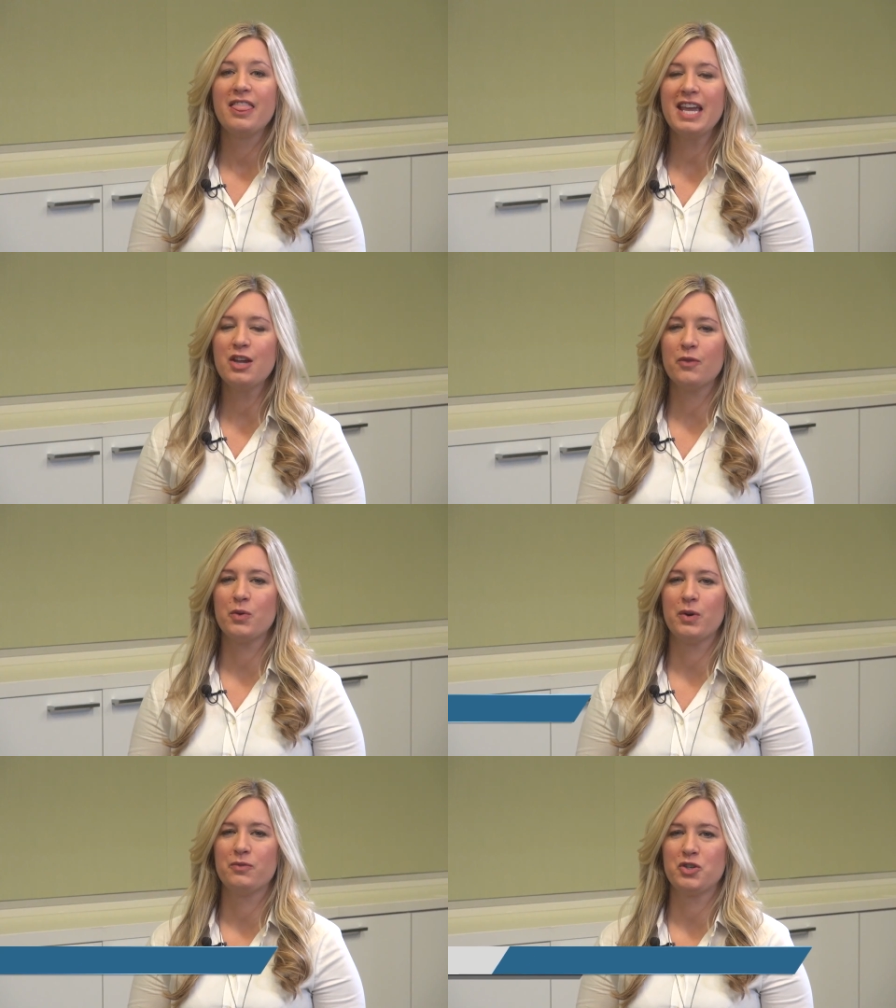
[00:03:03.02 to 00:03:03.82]
Thank you,
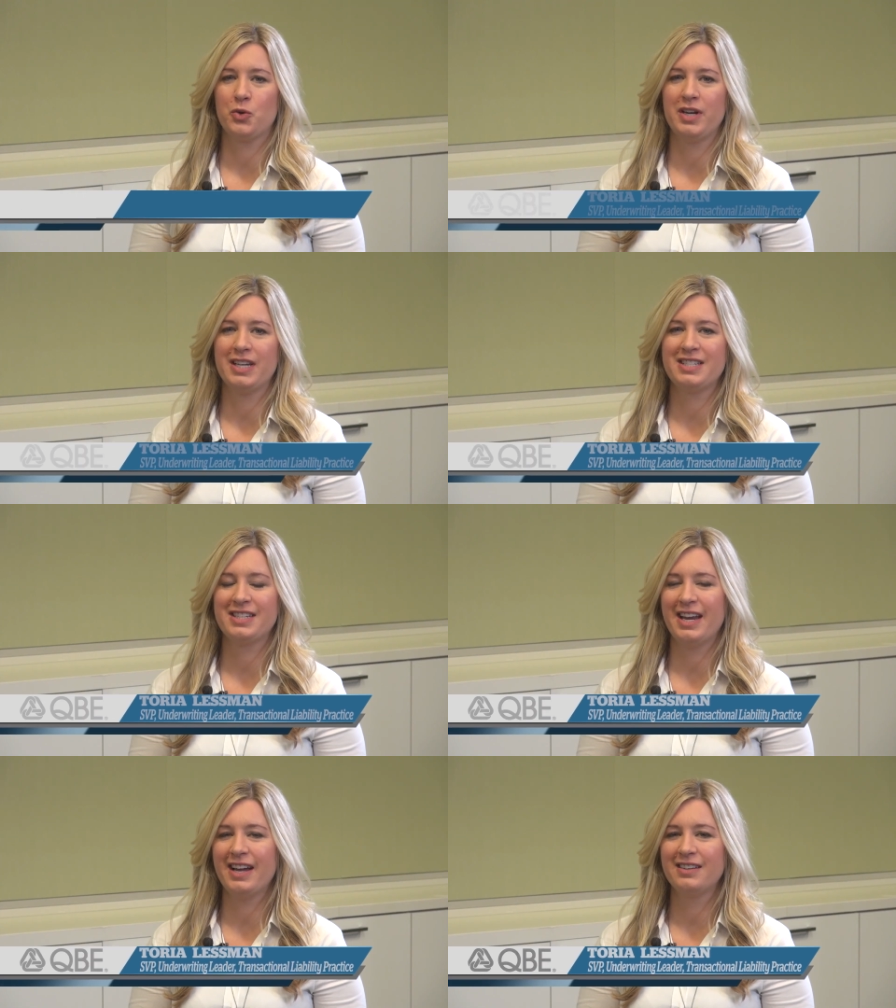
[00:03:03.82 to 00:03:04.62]
everyone, for joining us
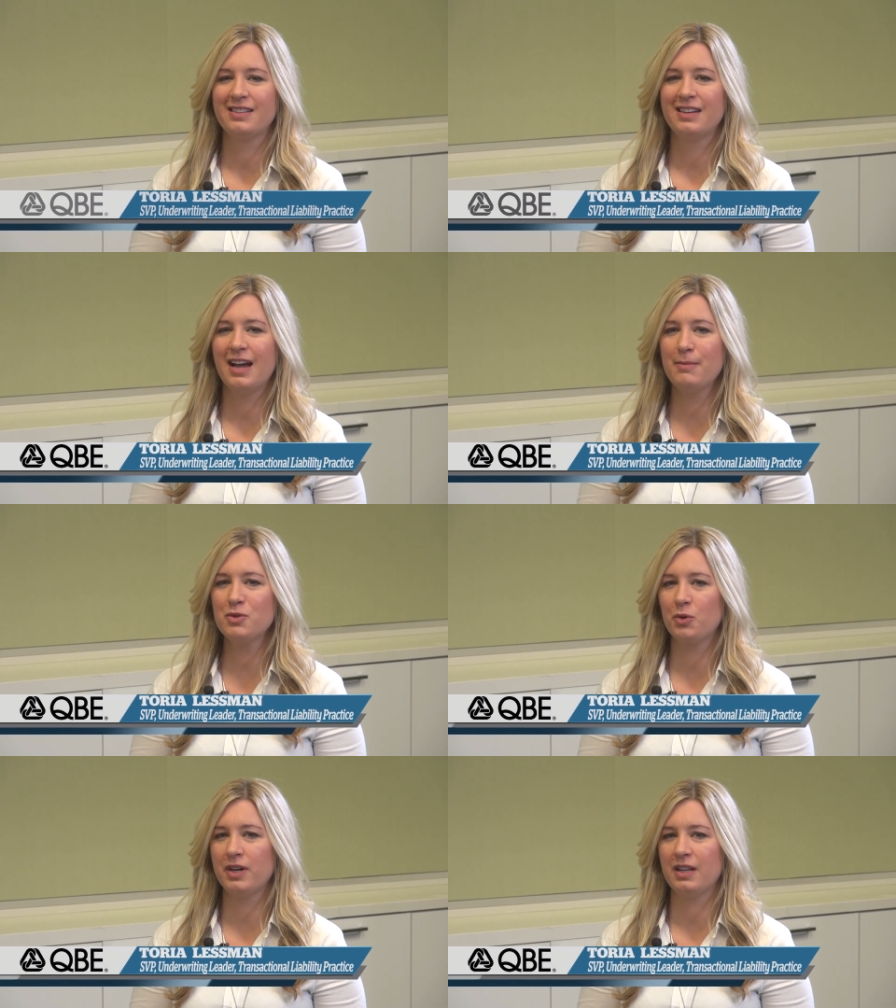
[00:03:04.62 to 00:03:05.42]
today. I'm
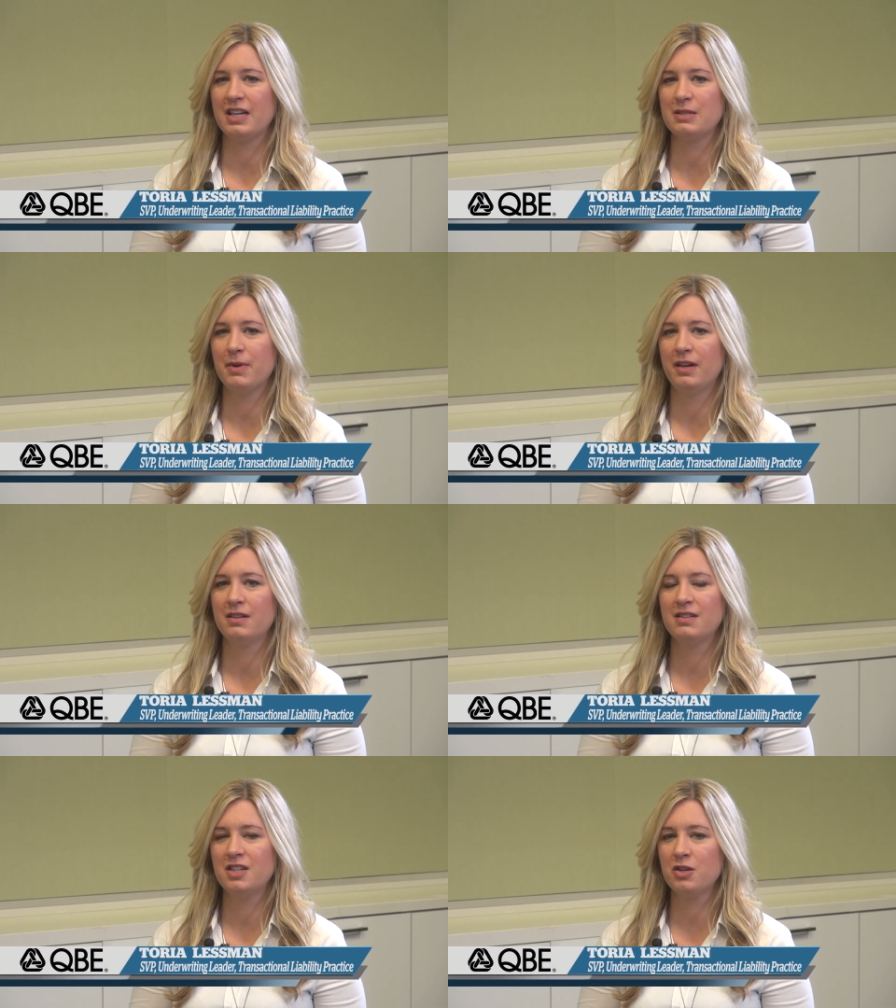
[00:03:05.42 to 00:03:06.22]
Toria Lessman,
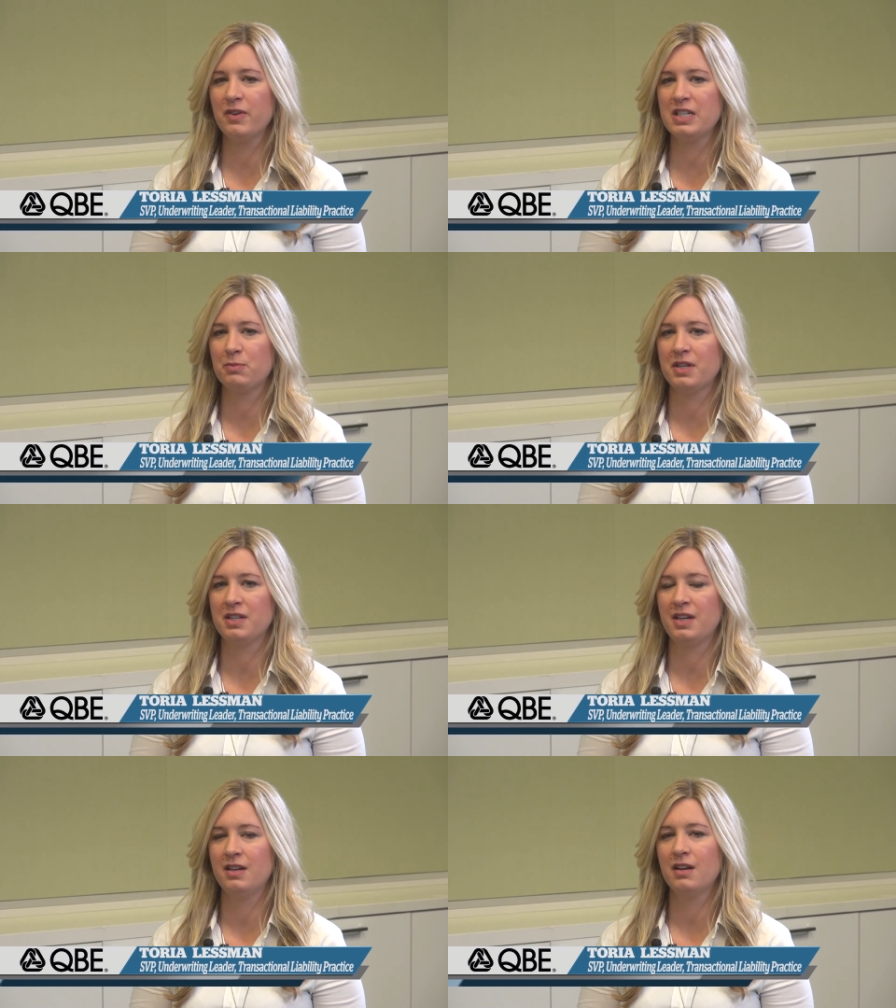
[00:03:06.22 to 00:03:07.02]
Senior Vice
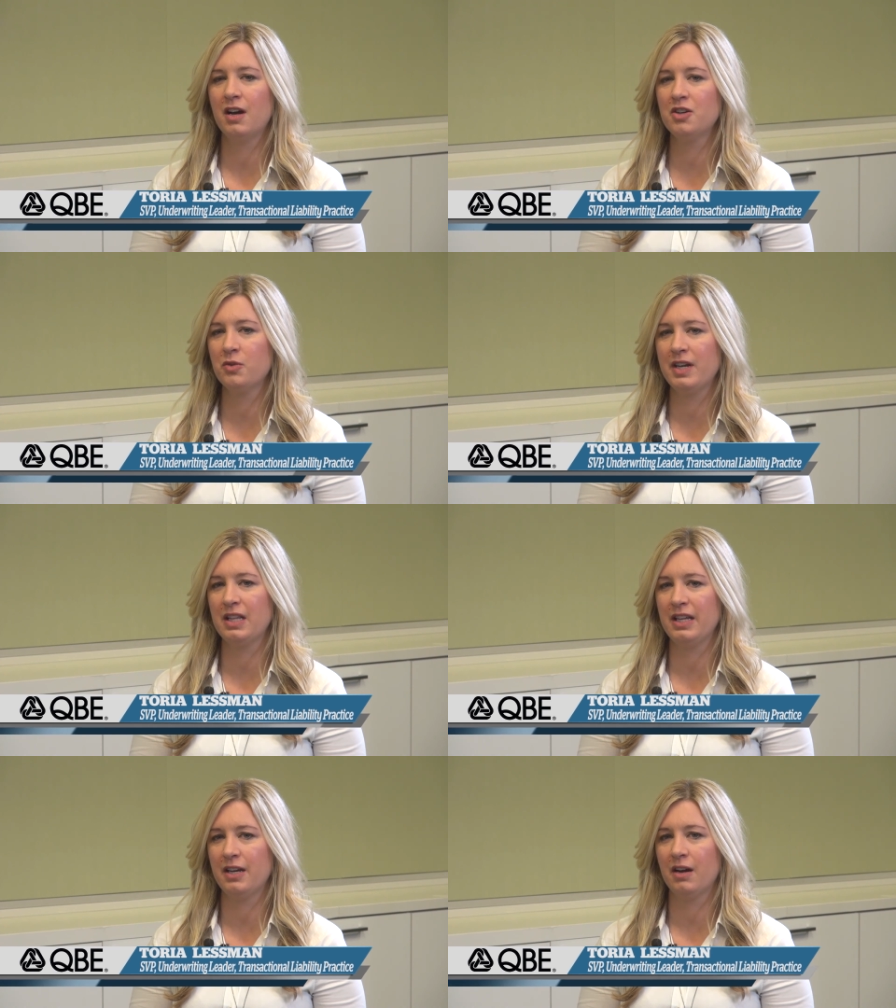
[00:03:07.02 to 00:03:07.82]
President,
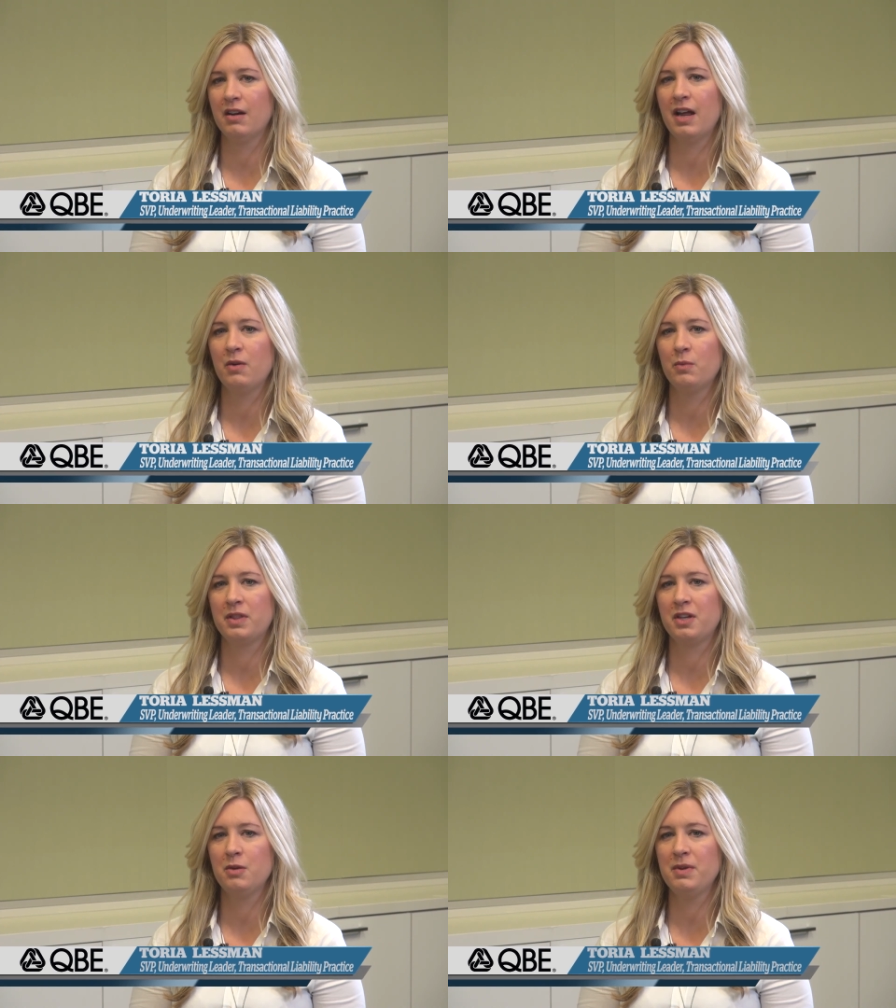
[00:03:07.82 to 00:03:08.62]
Underwriting Leader
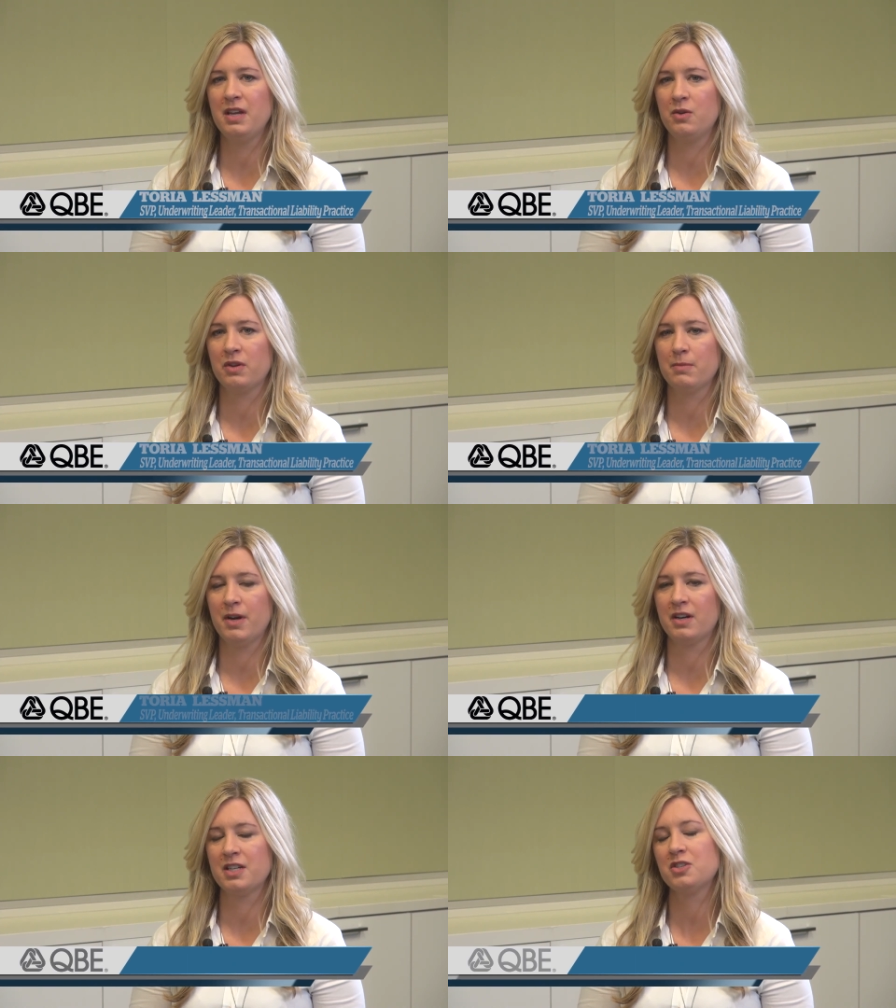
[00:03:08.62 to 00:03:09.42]
with QBE North
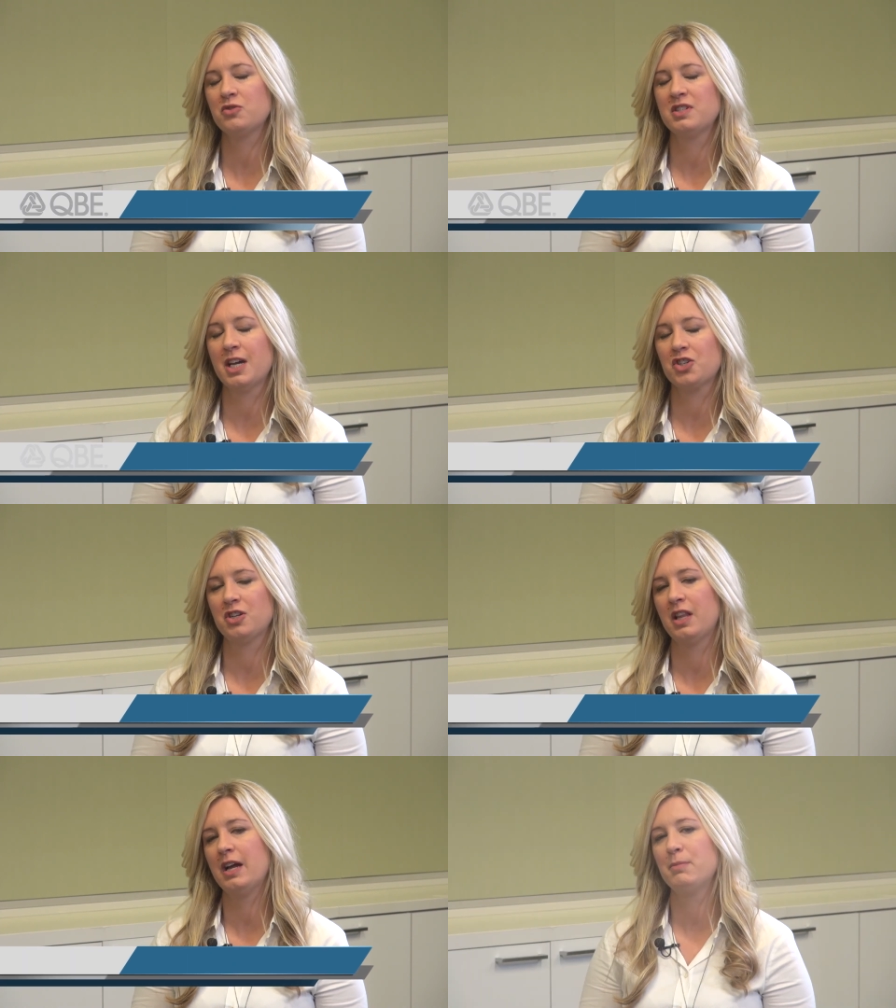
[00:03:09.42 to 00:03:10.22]
America's
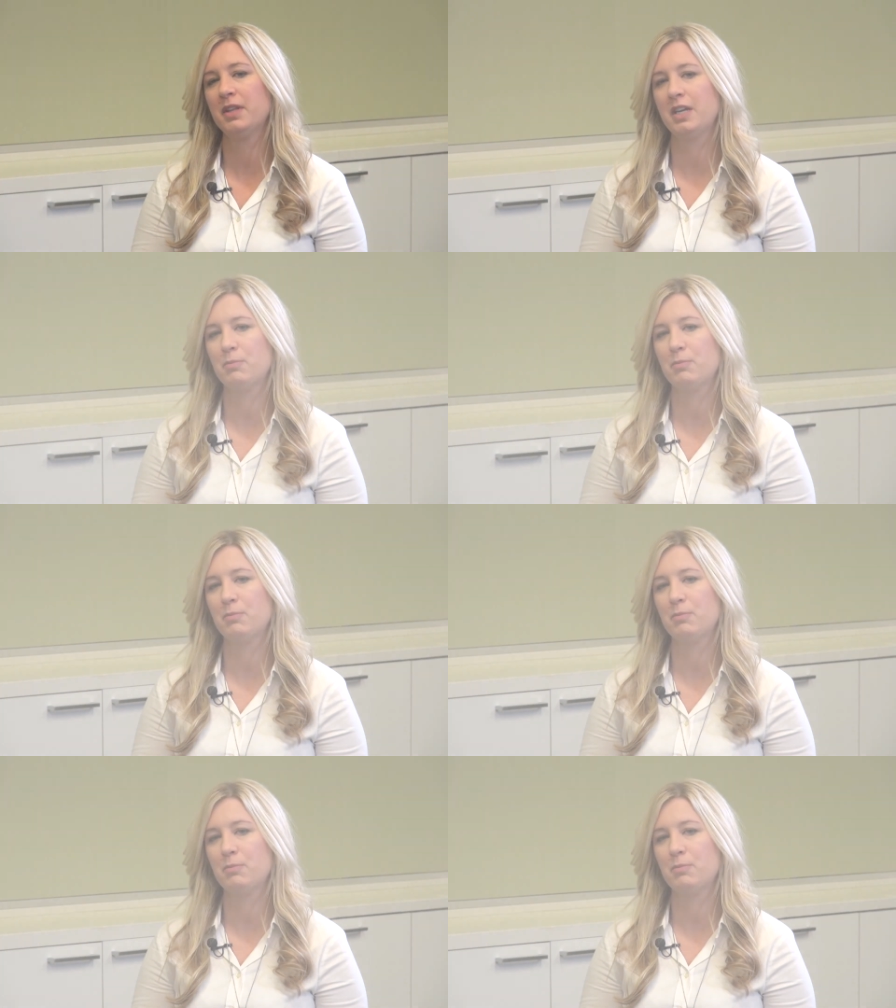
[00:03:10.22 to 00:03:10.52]
Transactional Liability